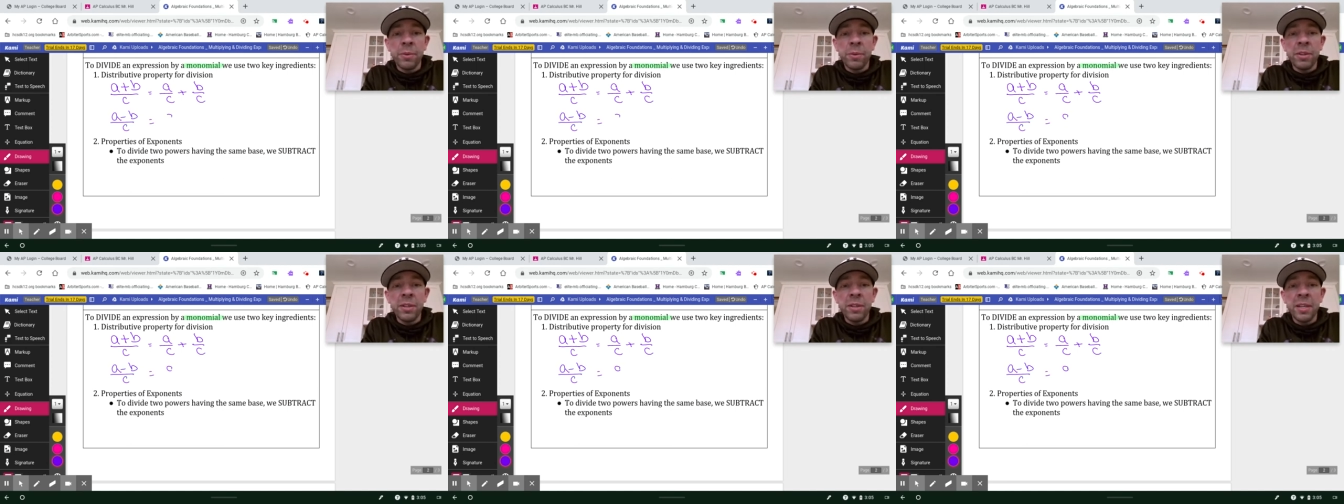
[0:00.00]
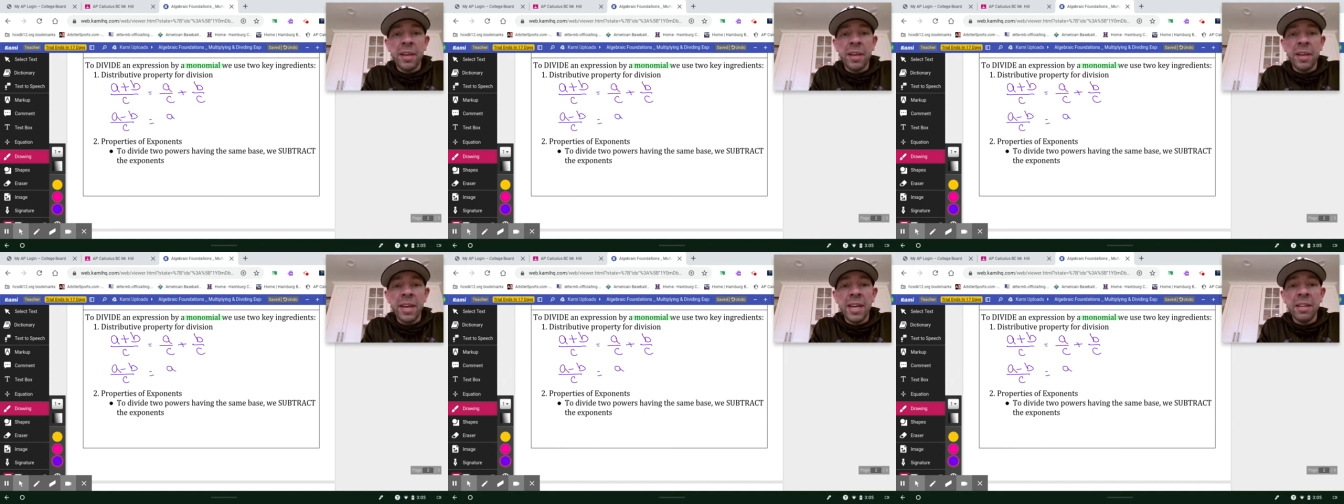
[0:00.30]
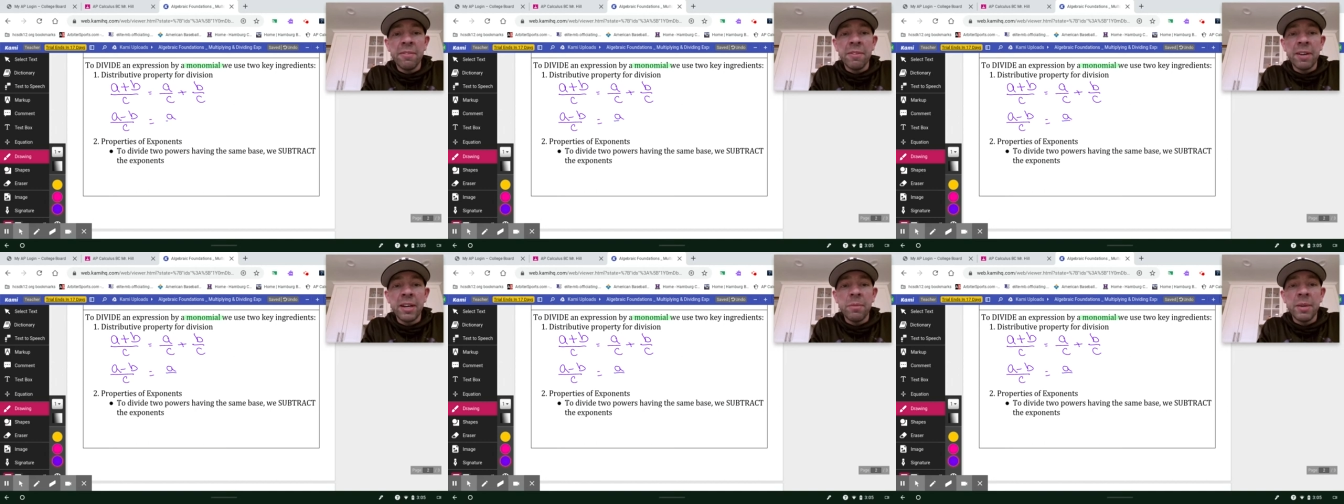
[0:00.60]
We'd get
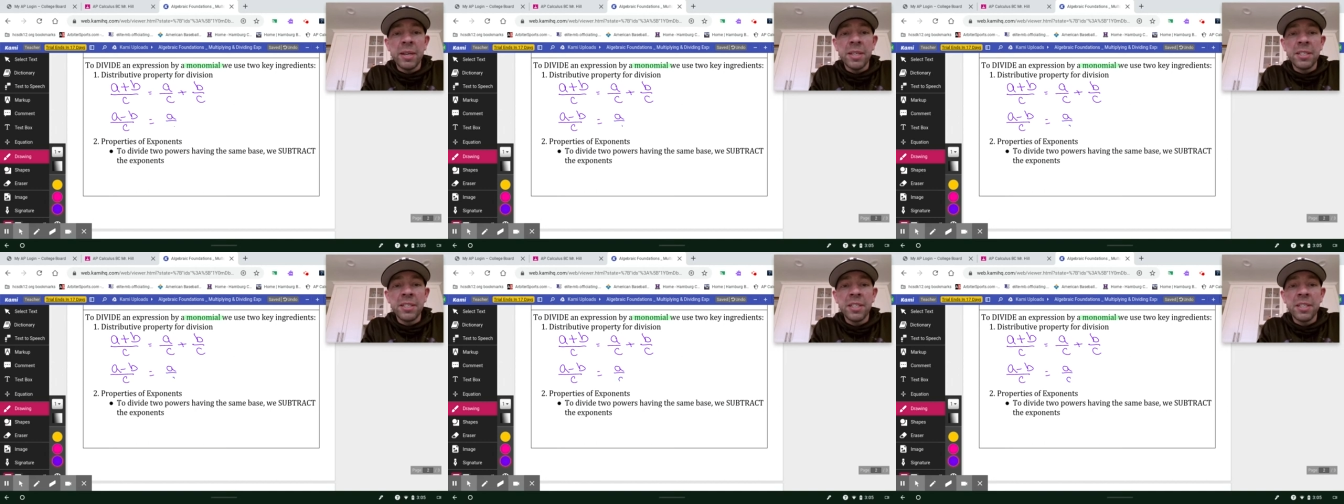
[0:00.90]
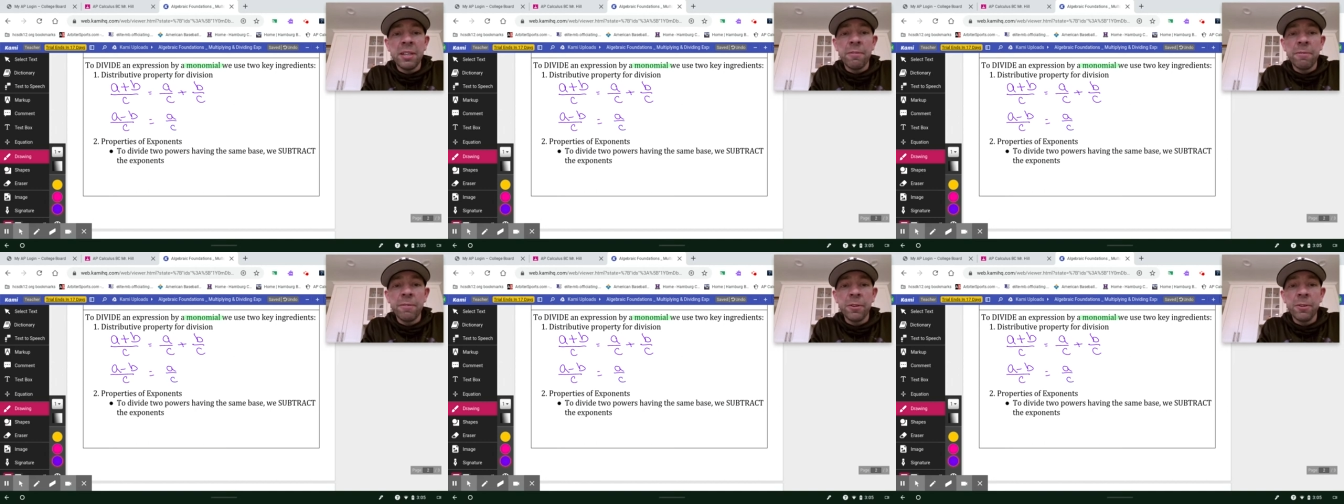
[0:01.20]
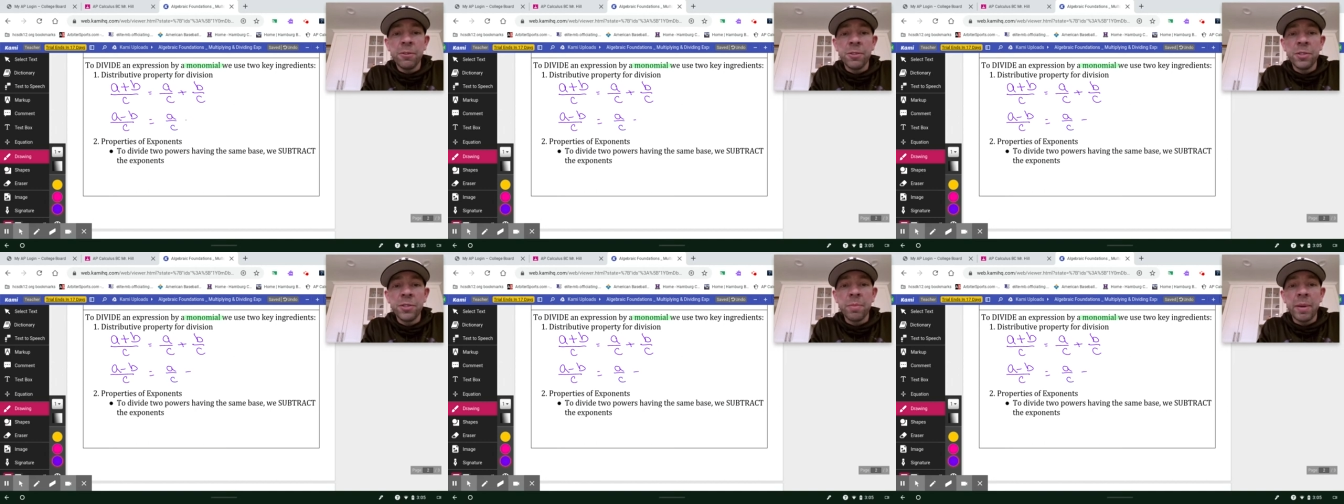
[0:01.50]
A divided by C
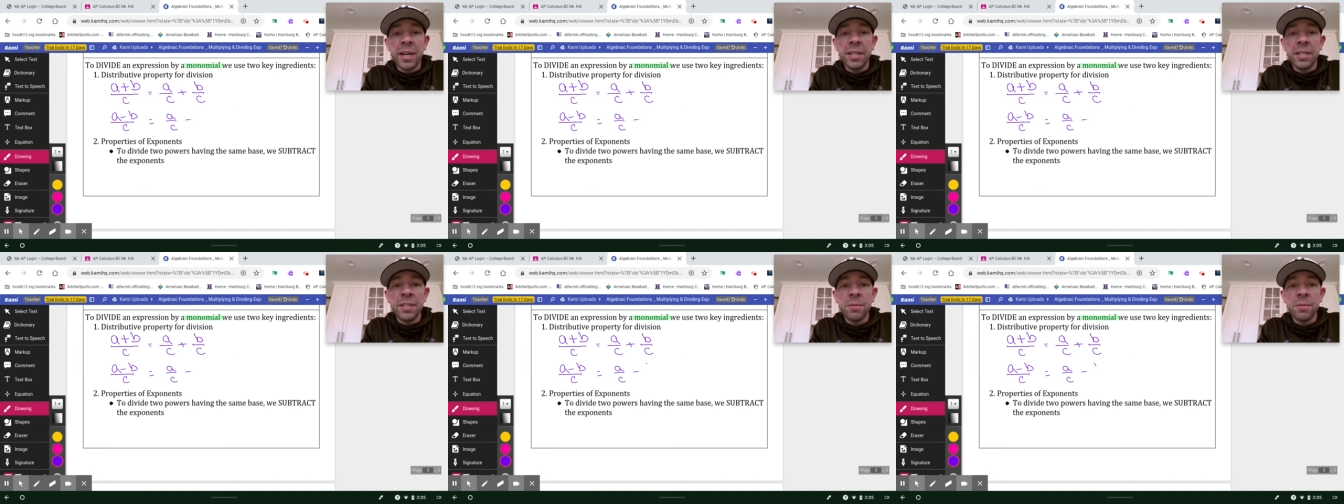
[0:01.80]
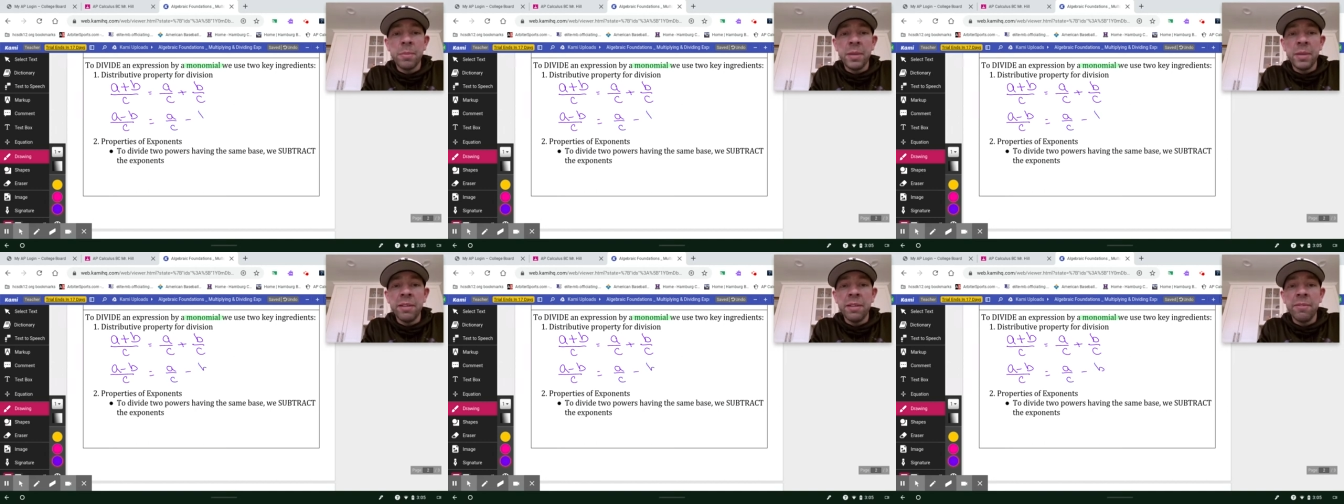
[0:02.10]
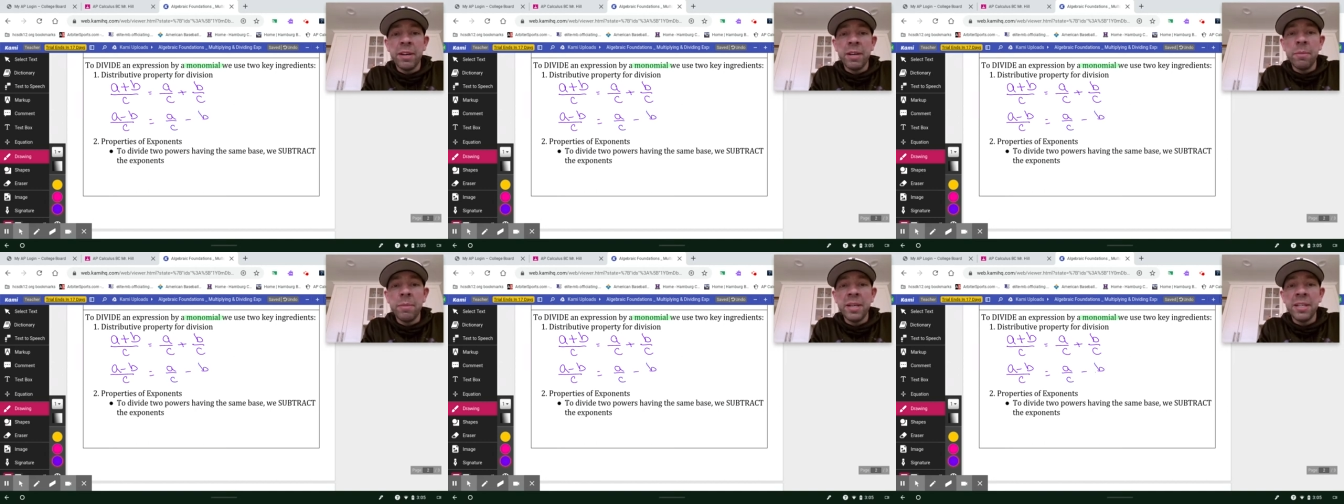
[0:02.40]
first minus B
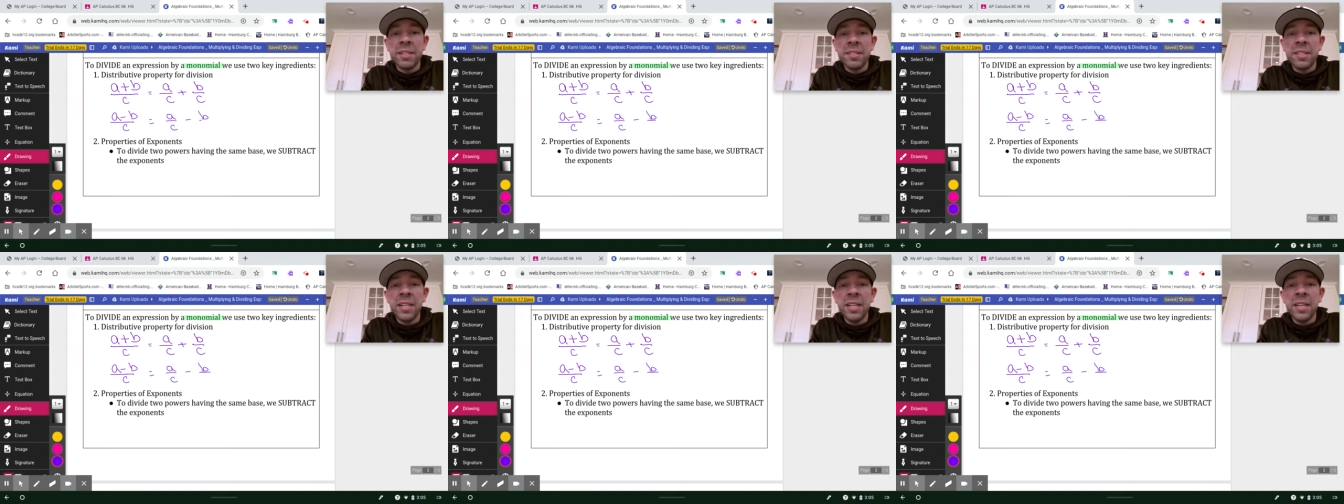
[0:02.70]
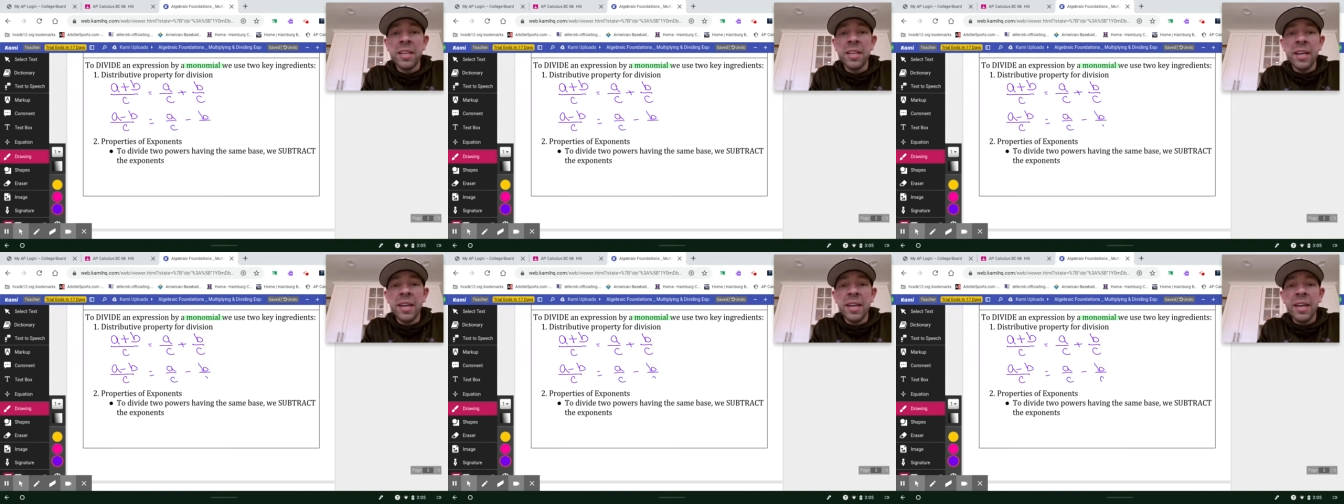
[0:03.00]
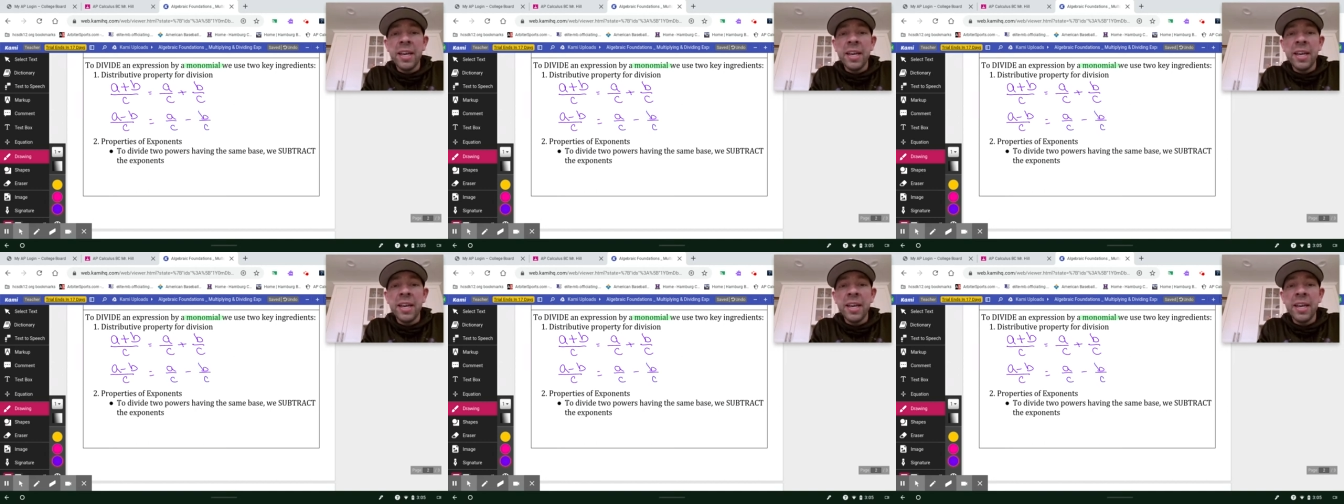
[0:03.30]
divided by C.